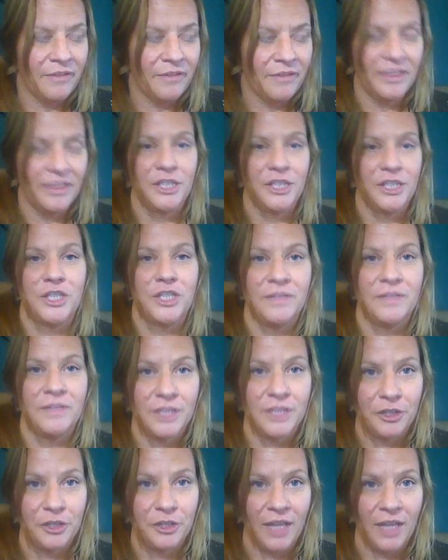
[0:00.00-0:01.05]
everything
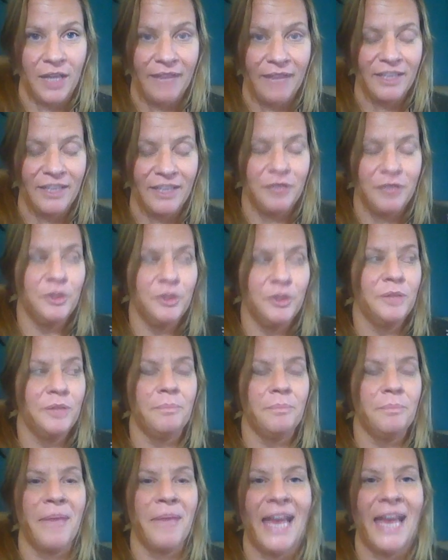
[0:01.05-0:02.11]
shifts in your life. Like, you
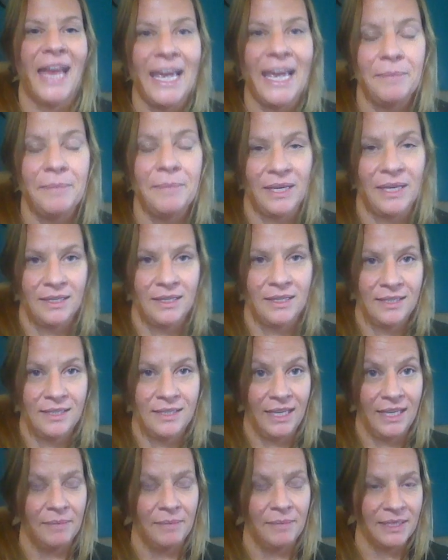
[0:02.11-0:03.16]
couldn't pay me
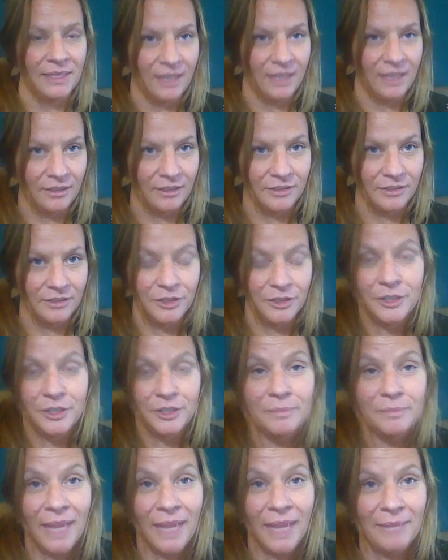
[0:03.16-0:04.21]
to eat McDonald's. You
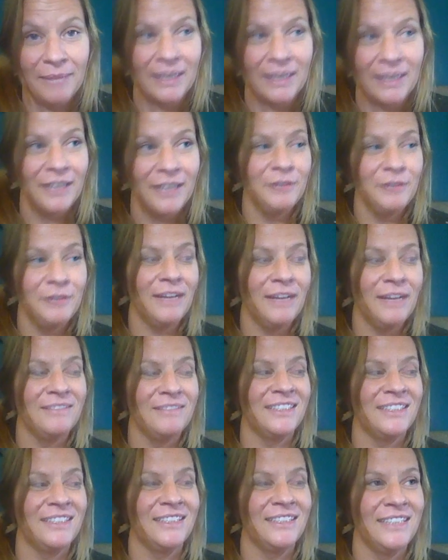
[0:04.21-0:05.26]
couldn't pay me. You'd
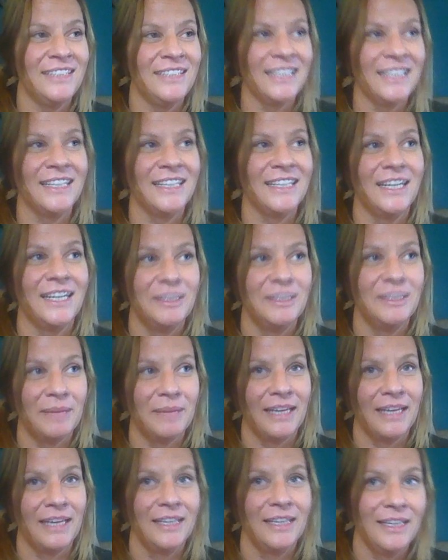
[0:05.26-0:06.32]
have to stick a gun to
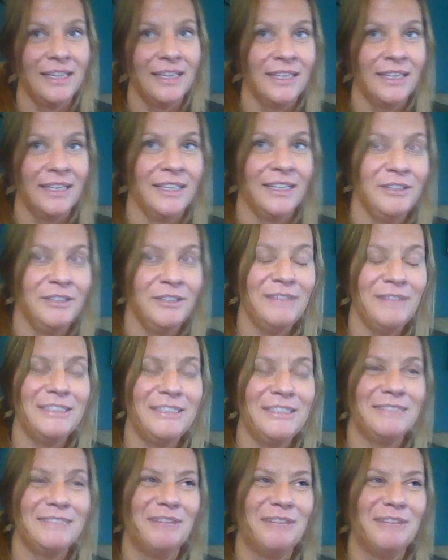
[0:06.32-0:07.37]
my, you'd
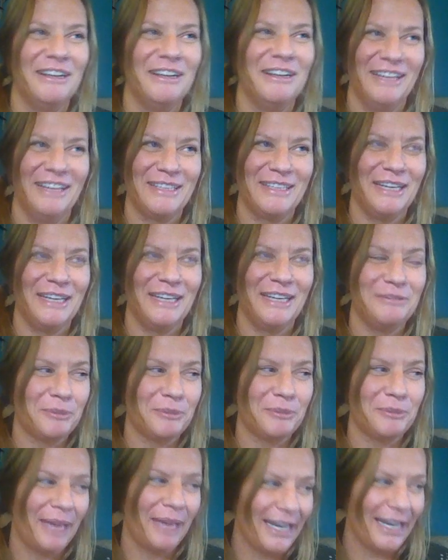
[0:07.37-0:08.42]
have to, well, that's kind of
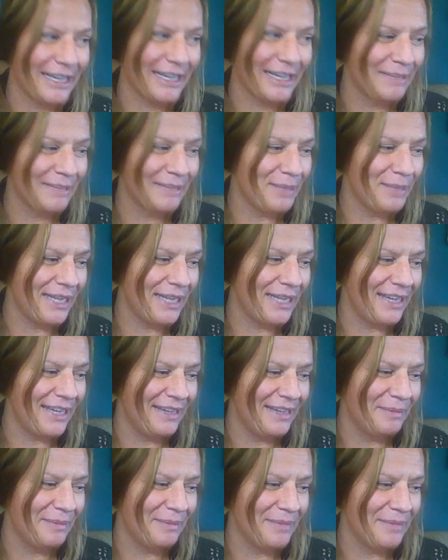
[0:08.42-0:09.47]
dramatic, but
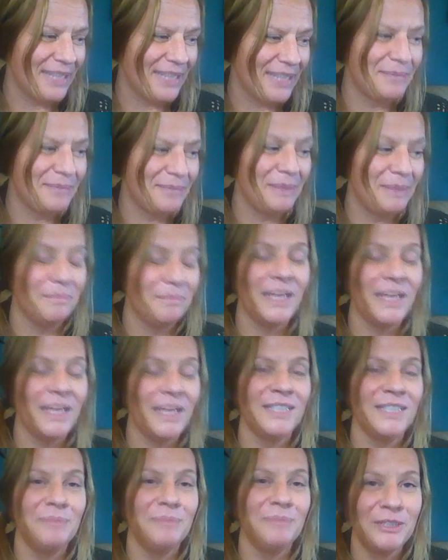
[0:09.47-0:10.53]
um, that's me,
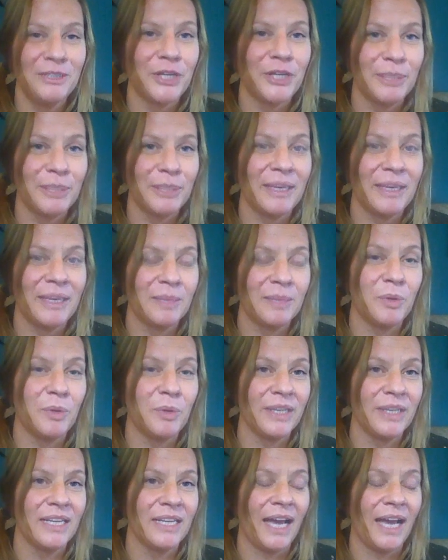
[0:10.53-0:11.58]
that's me trying to make the
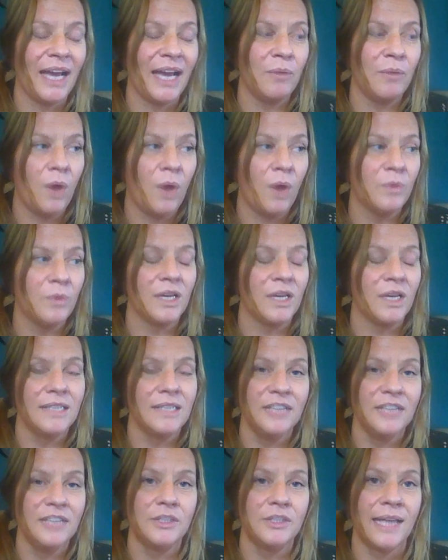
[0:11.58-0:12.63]
point that I won't
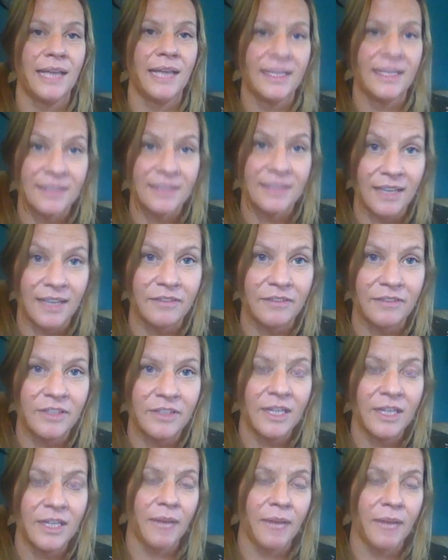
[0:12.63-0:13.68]
touch that
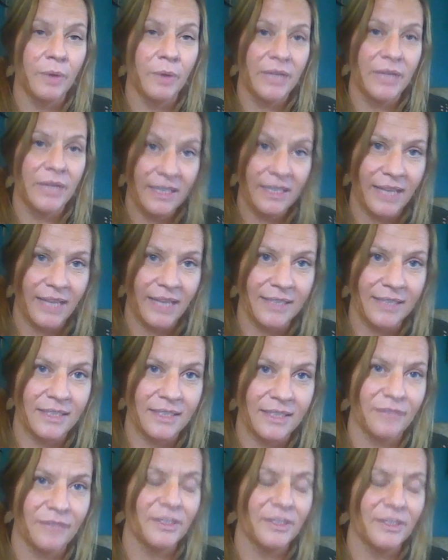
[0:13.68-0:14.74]
stuff. I won't eat that
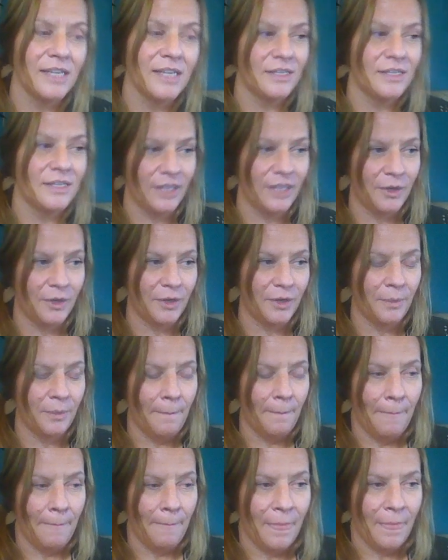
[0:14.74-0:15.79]
stuff. So
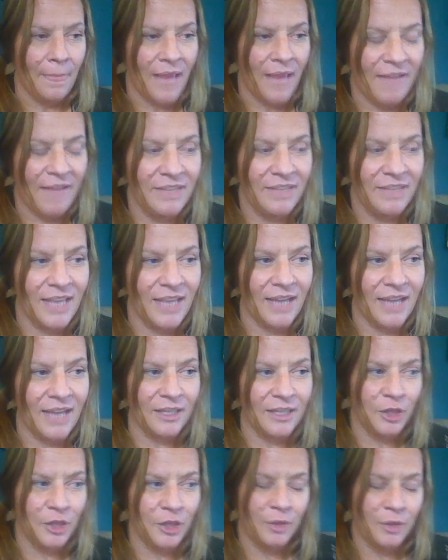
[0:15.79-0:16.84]
having
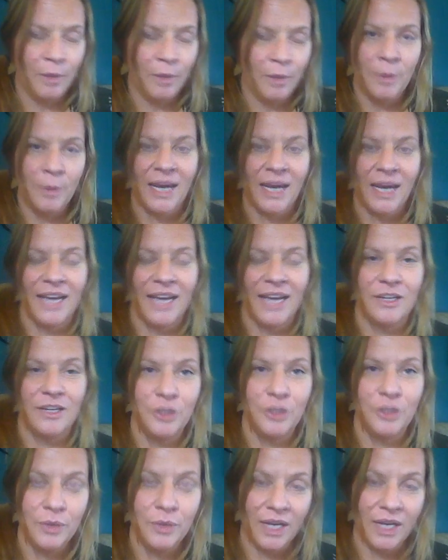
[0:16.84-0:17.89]
that, you know, the moment I
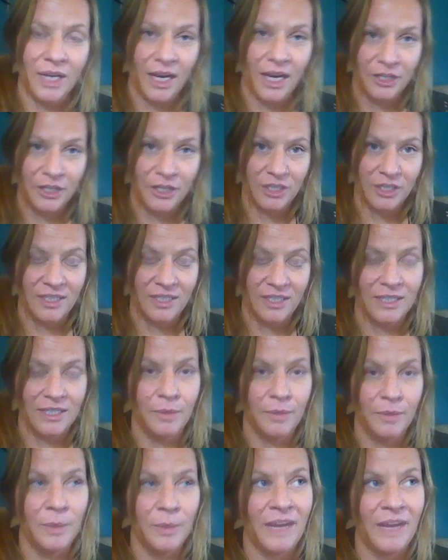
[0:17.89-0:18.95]
knew the consciousness,
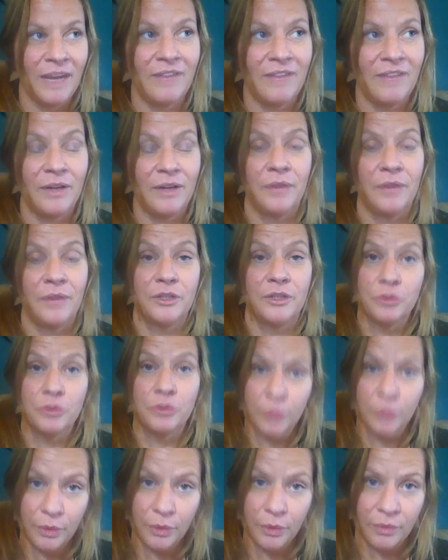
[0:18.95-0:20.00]
the moment I found out the
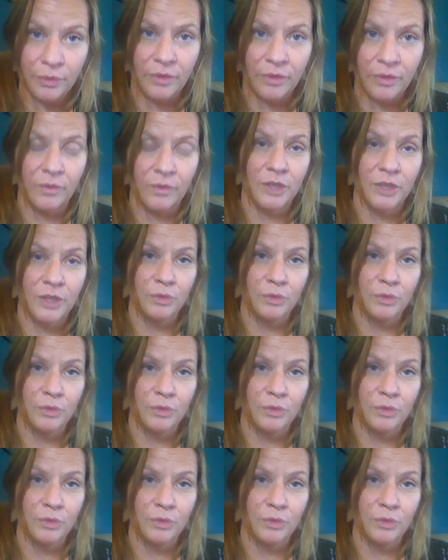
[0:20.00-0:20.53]
truth